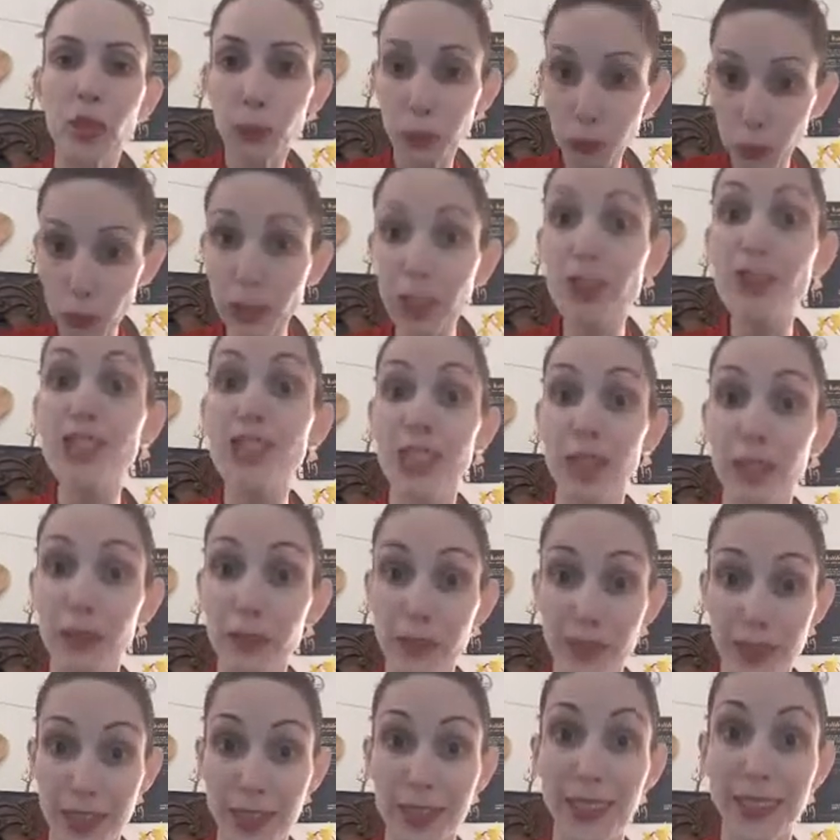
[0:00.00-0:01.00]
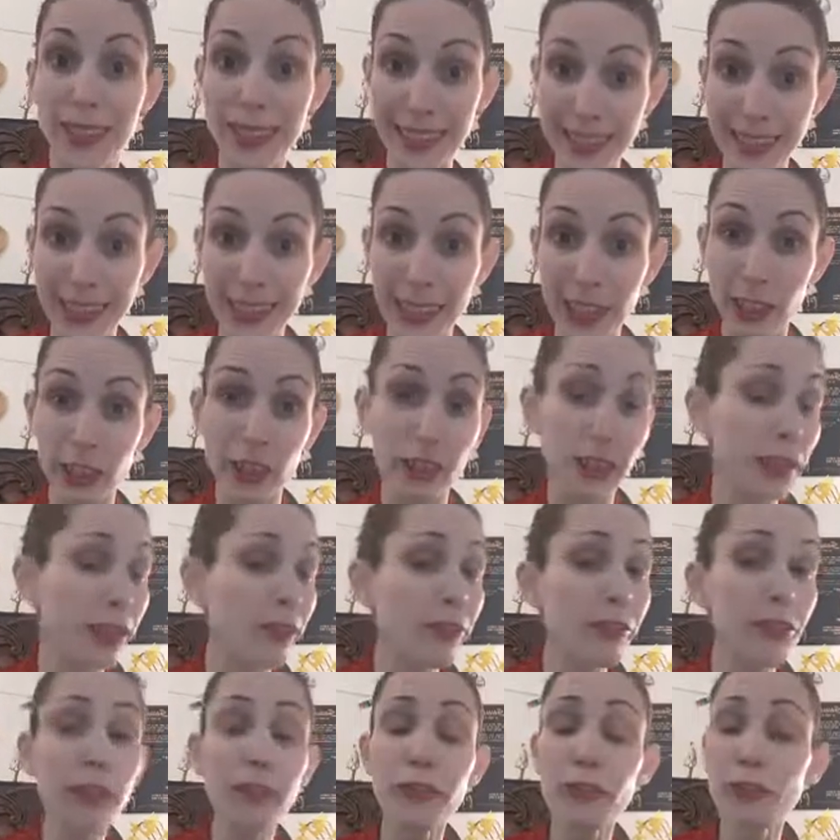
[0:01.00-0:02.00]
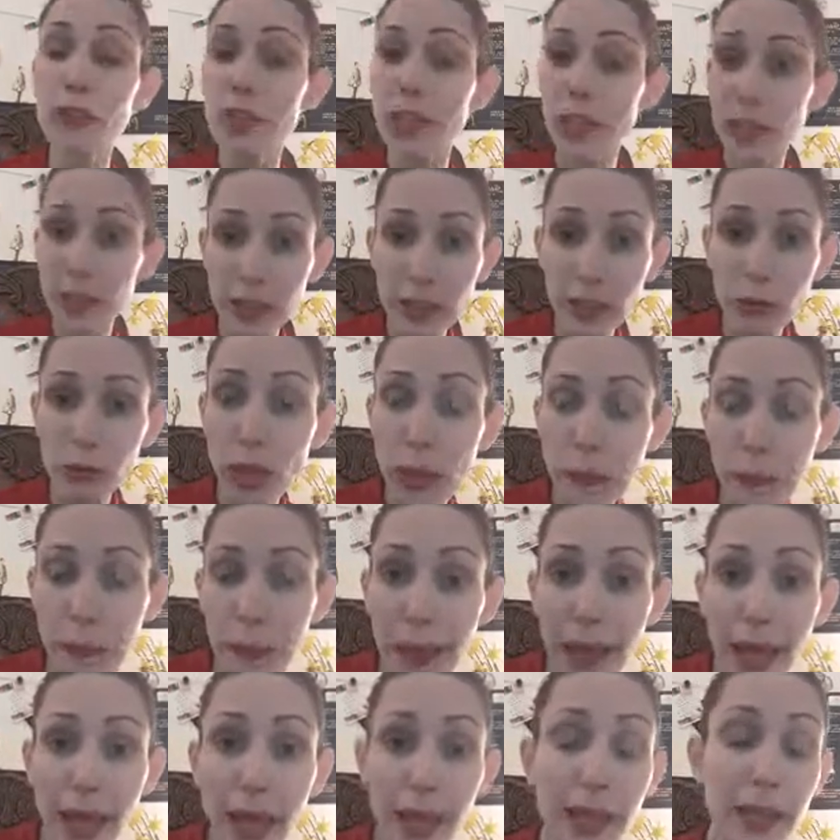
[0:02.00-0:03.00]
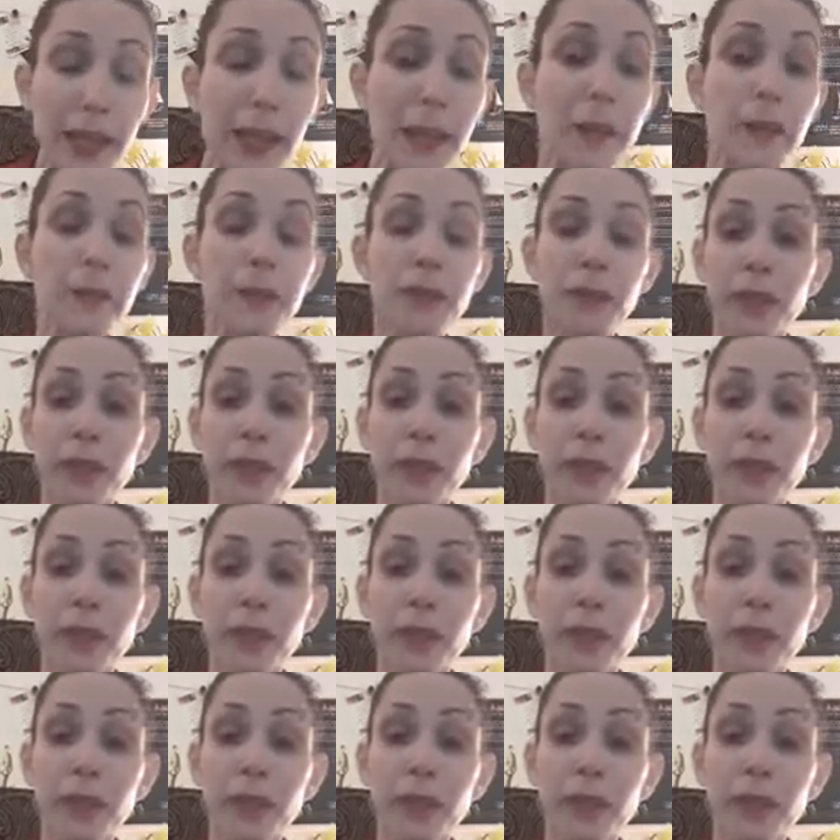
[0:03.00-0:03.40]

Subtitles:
put ourselves in here. Even if you see the replay,